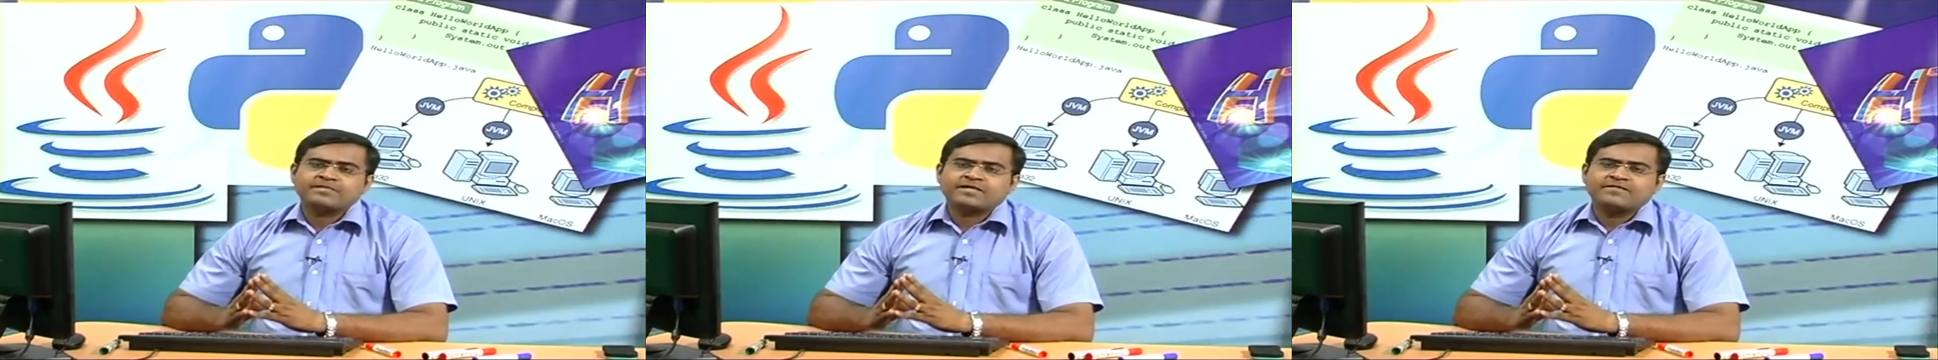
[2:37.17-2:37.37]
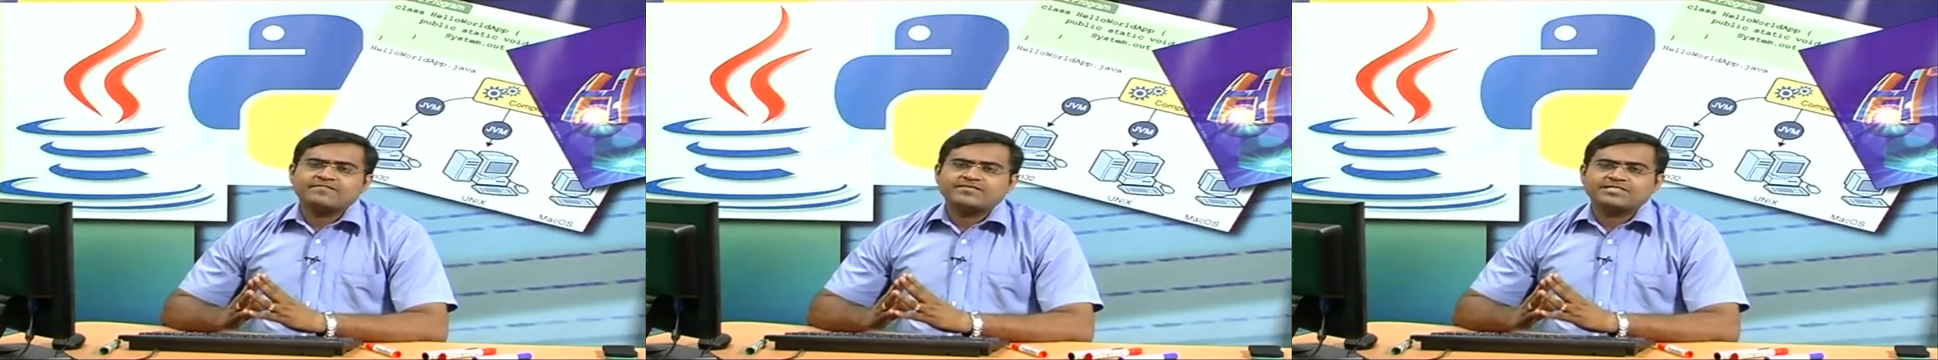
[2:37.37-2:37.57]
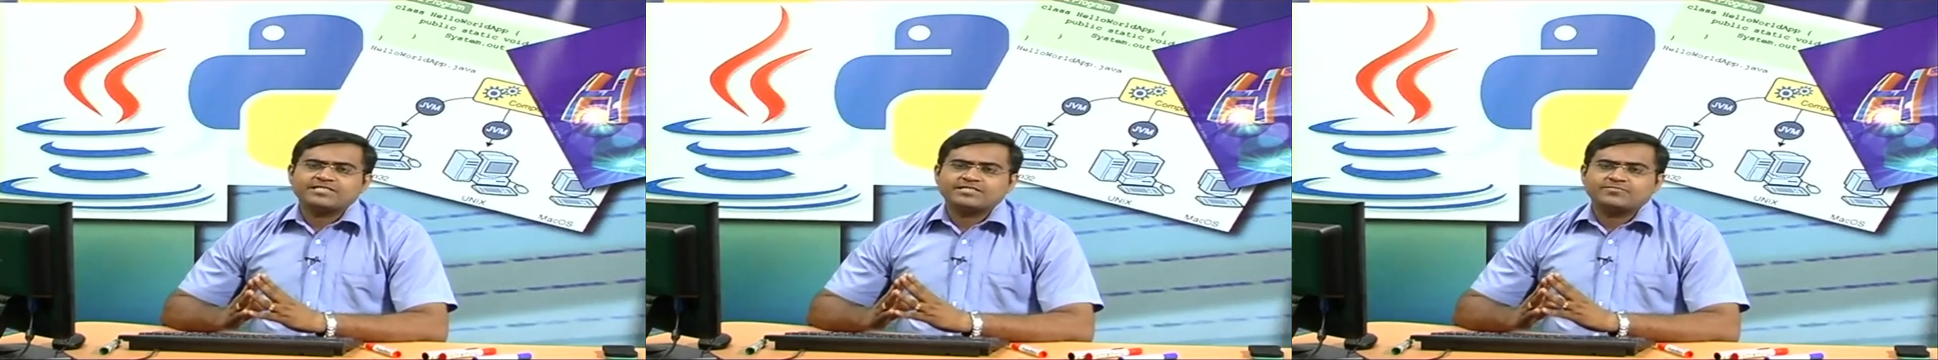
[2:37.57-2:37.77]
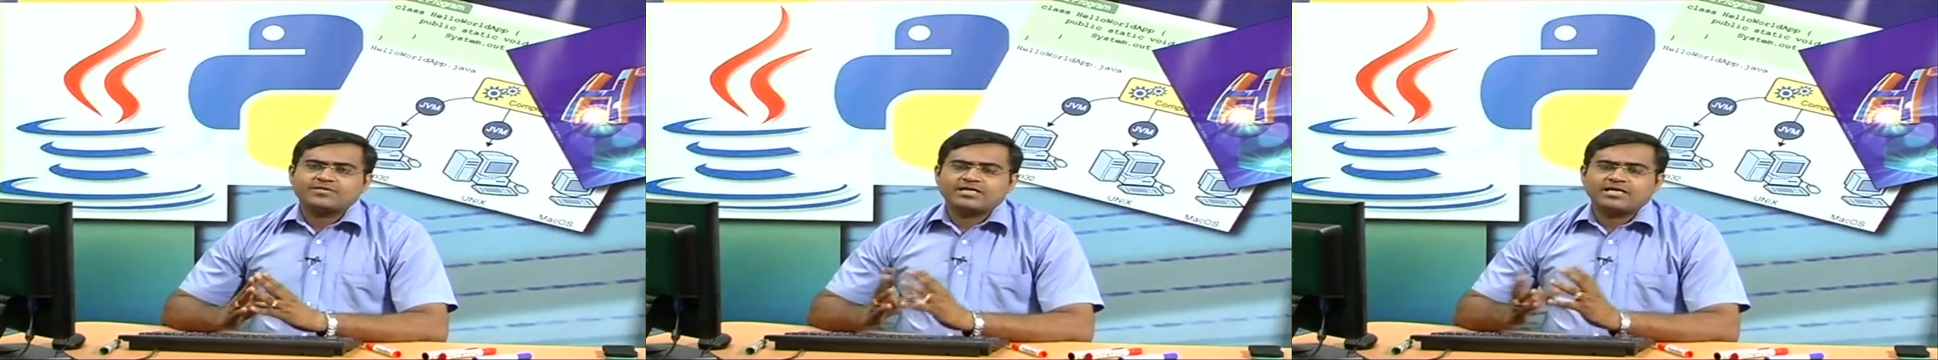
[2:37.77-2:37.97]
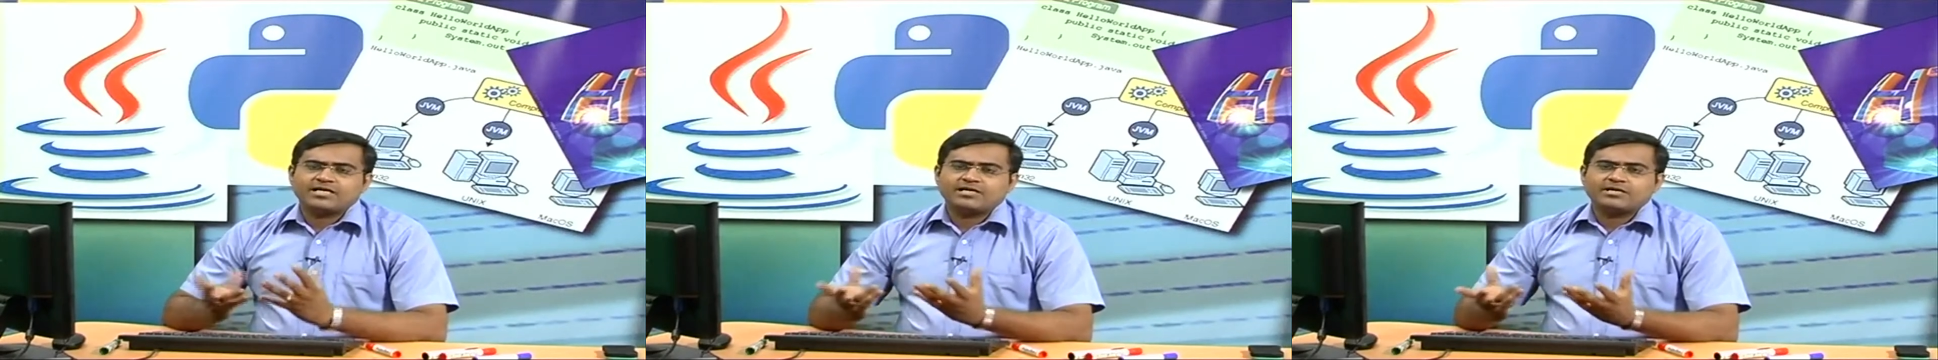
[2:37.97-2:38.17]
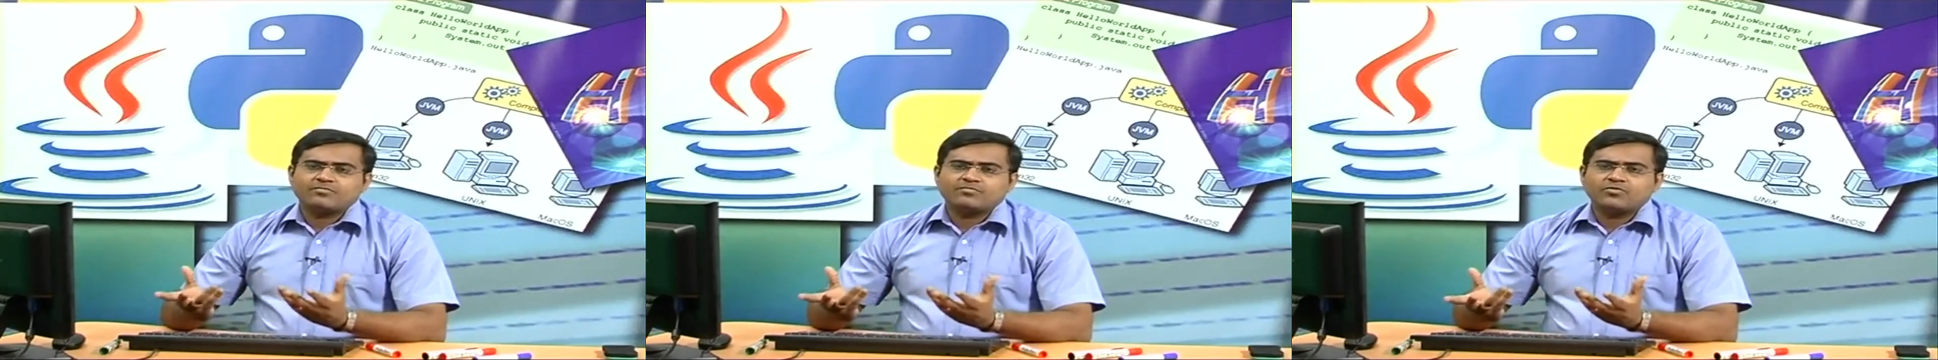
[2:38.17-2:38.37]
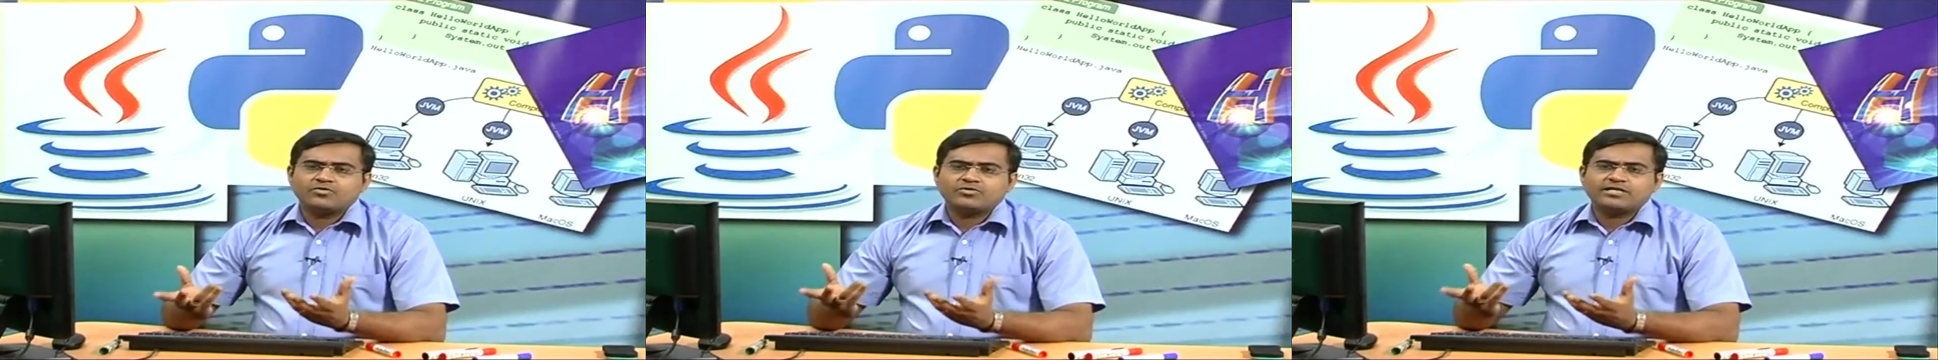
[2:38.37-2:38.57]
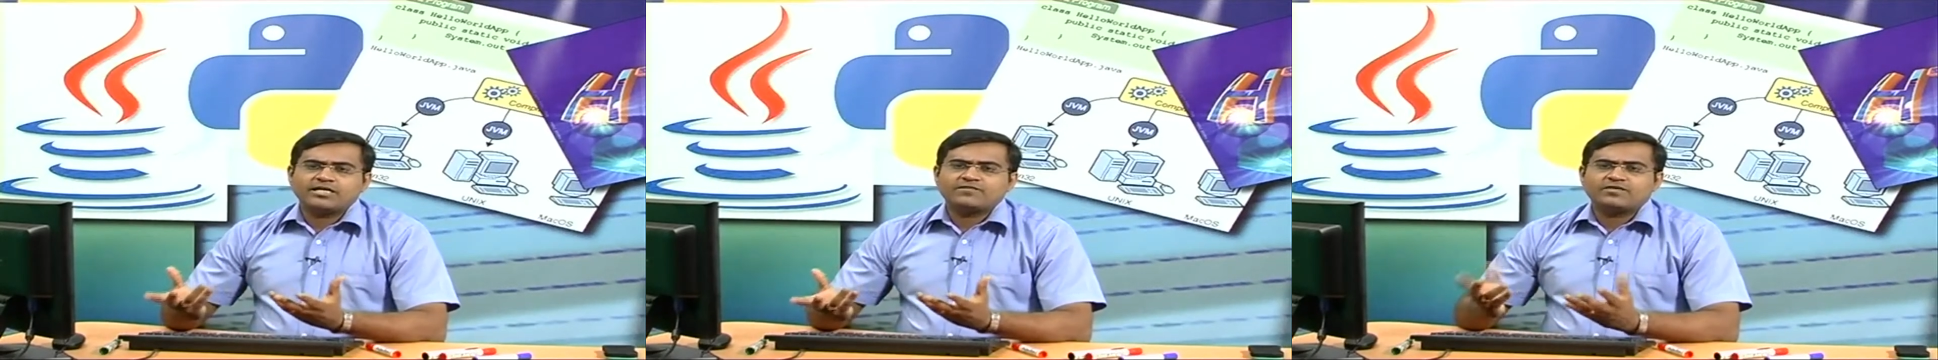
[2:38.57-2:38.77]
which is where
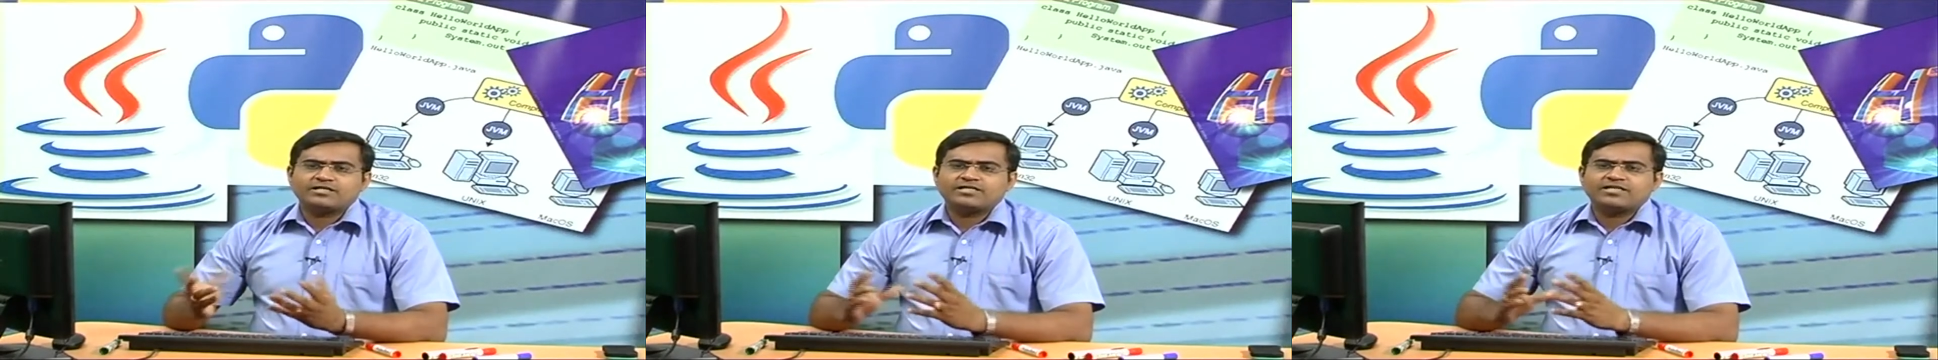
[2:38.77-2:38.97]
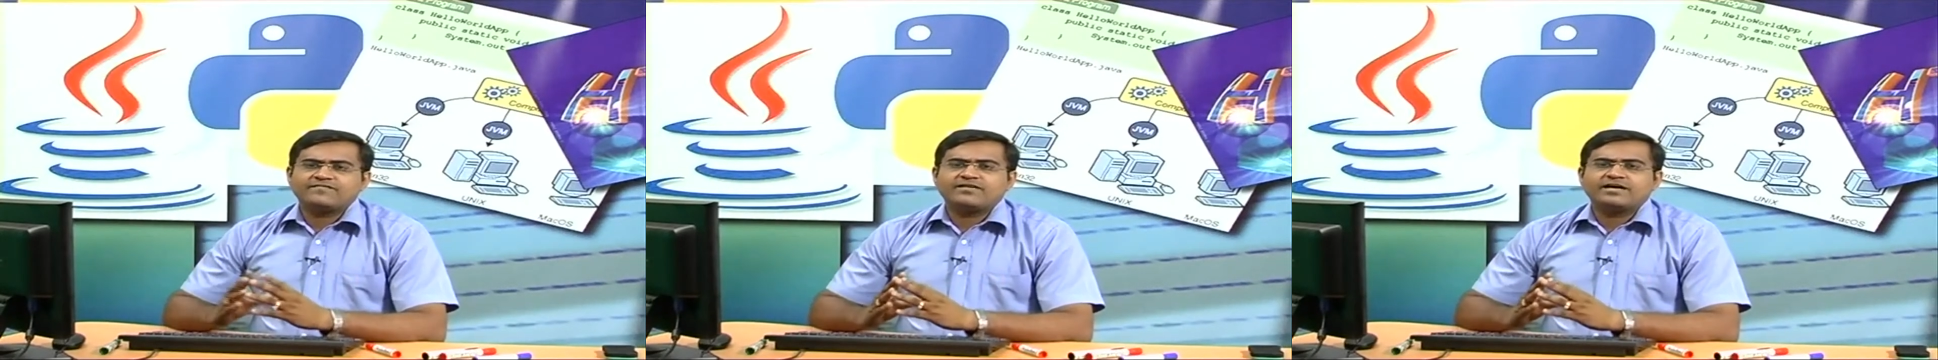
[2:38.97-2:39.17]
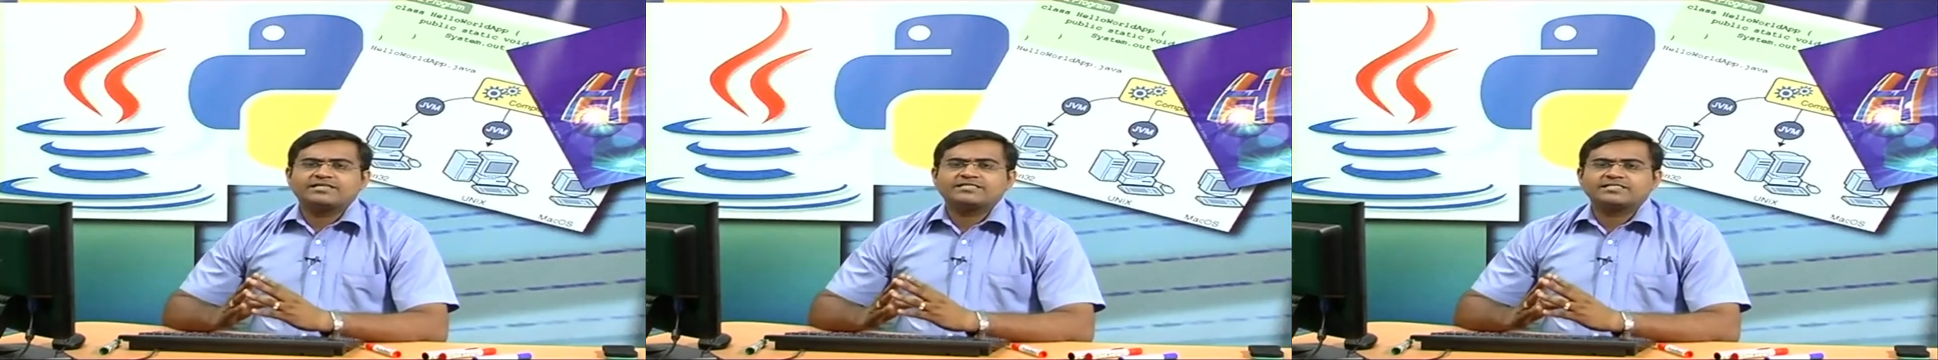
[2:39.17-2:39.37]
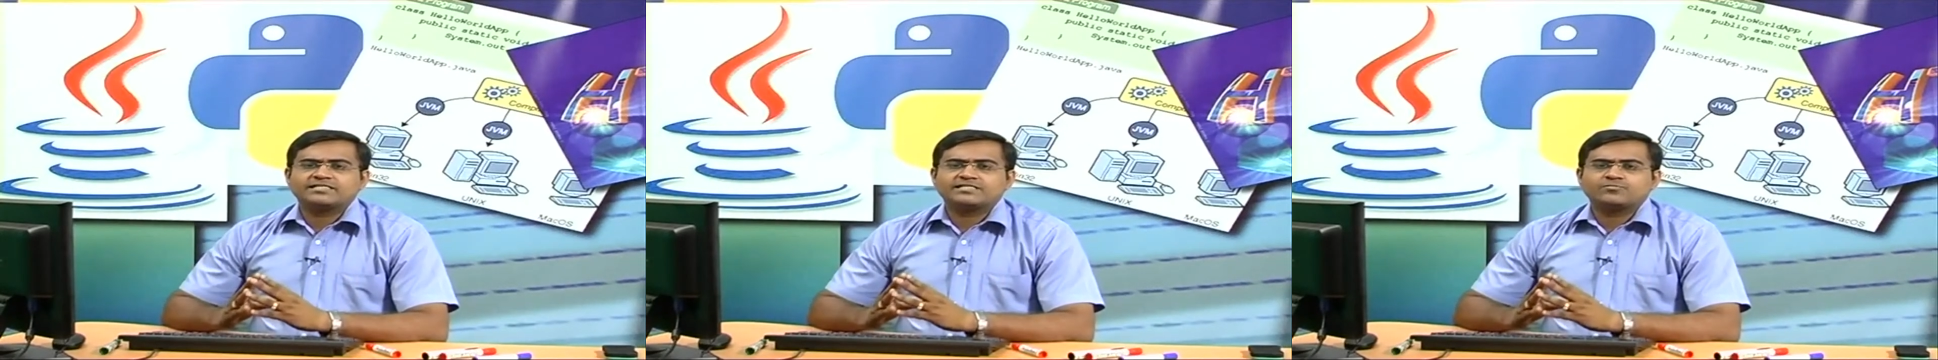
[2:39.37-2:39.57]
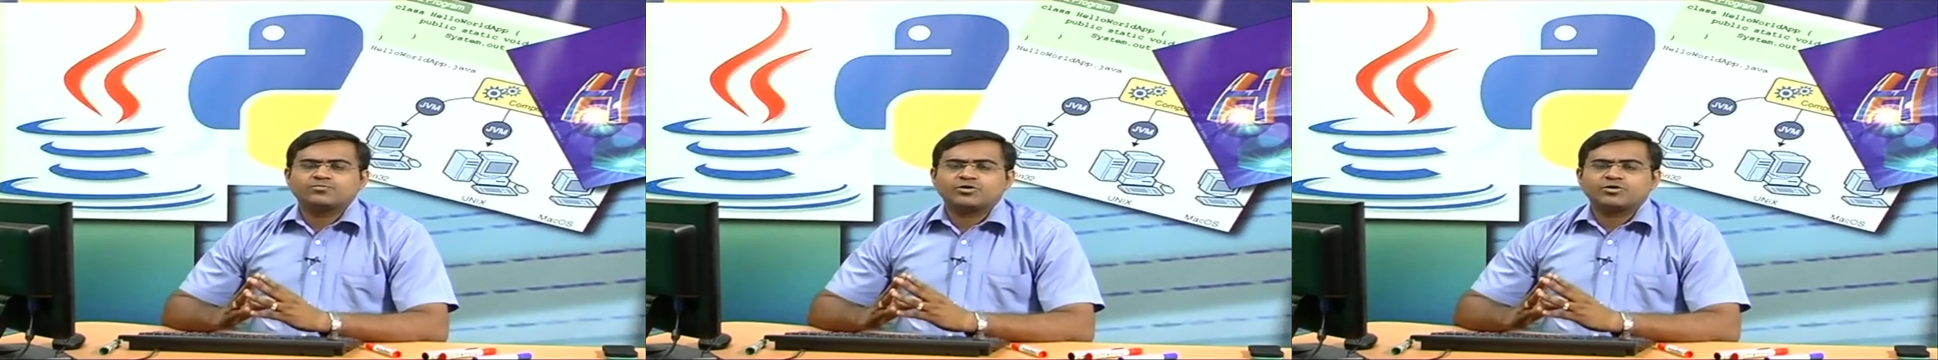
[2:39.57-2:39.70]
more than one devices